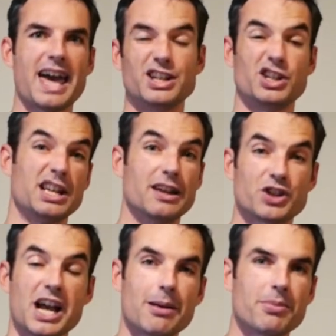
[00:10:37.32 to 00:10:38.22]
G, and F
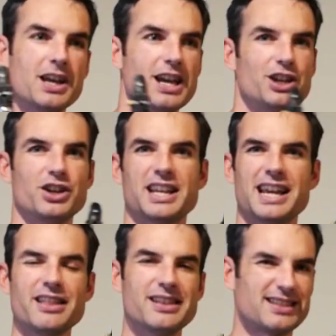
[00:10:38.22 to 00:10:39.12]
sharp, you can
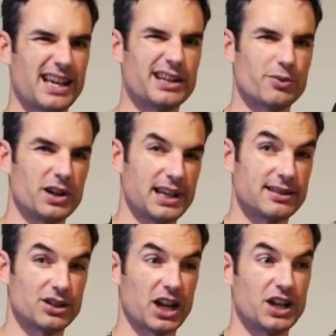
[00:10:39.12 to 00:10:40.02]
hear that the sound really
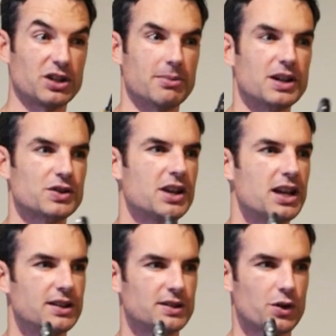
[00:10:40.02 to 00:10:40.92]
isn't changing much.
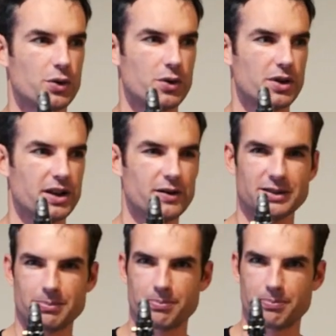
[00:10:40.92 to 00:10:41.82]
So there
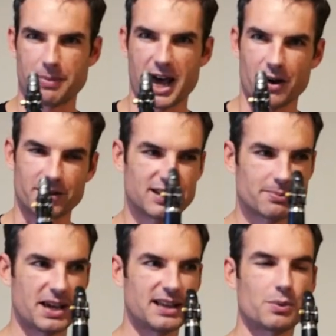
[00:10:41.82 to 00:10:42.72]
is a bar in this
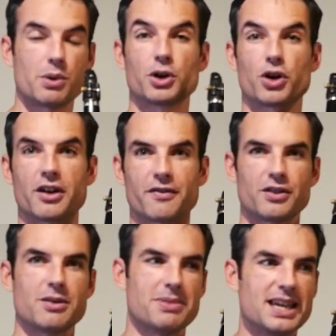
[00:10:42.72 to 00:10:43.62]
piece where we're going
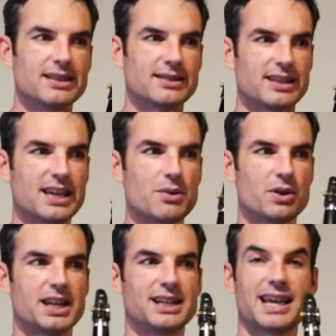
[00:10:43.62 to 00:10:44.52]
from the B and C, we're
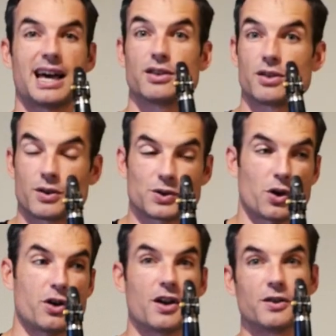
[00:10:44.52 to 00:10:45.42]
getting down into those
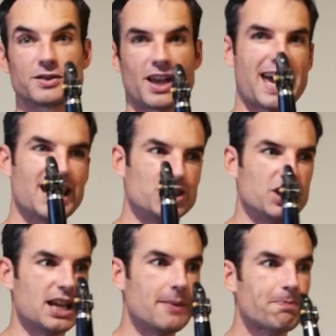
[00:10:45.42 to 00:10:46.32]
throat notes, A,
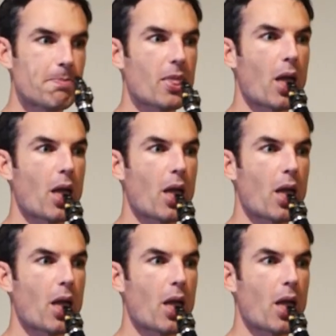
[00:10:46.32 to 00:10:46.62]
G.